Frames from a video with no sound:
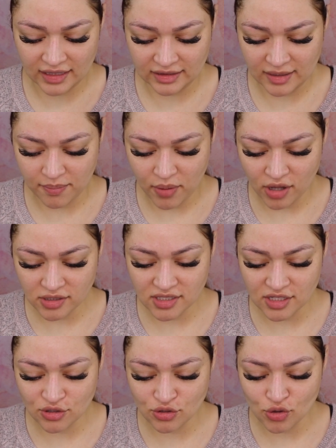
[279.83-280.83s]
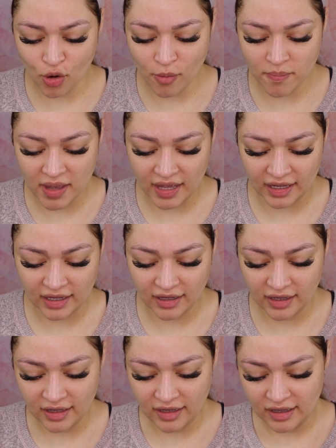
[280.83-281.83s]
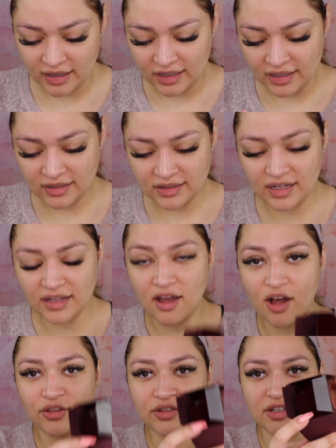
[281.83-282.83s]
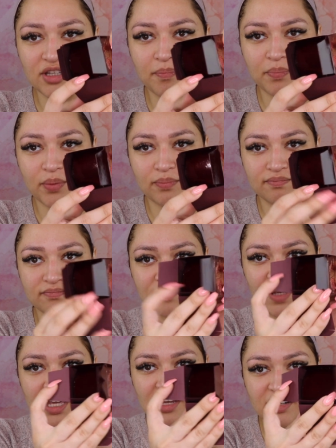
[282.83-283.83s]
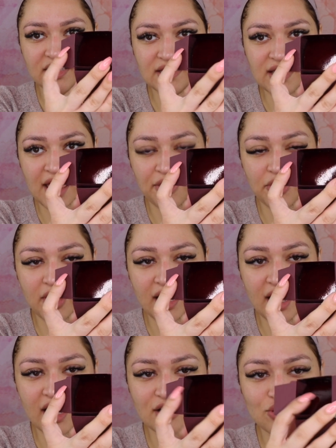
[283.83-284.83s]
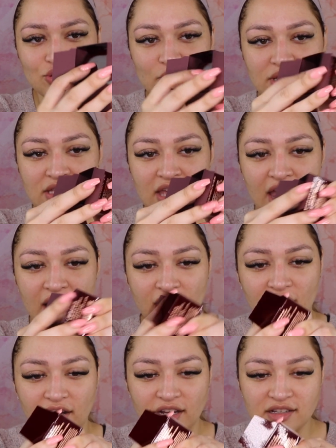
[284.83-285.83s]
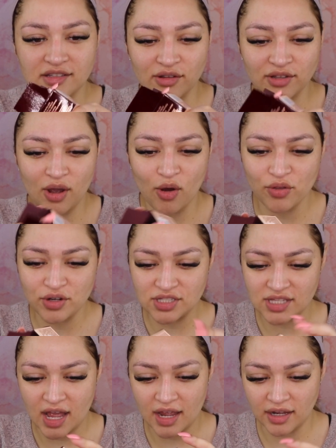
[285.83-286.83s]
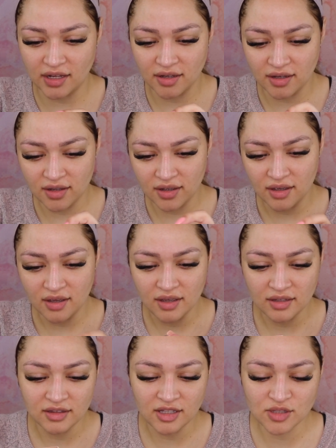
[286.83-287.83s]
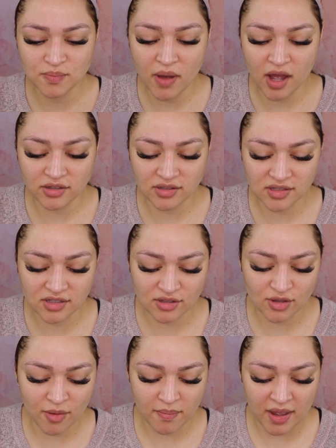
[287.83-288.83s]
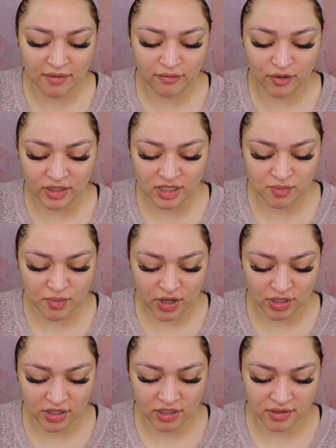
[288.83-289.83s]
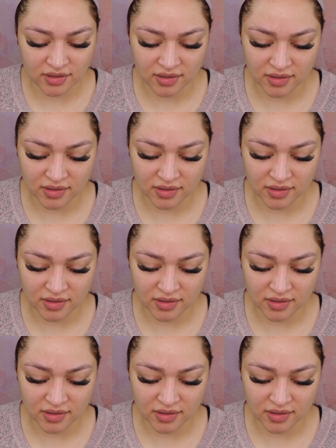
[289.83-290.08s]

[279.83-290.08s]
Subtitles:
The box is so big that here is nothing. I got so scared. It's on the other side. This box is not meant for this product.